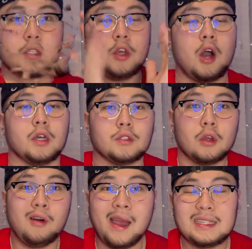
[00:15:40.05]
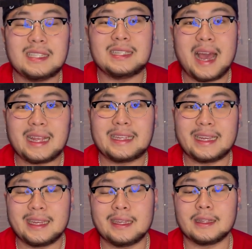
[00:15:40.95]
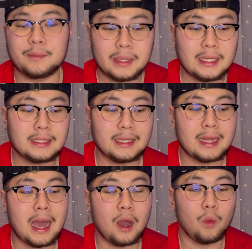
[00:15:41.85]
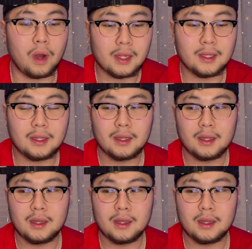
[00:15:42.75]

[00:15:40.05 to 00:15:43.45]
So although I did not get the P C that I wanted,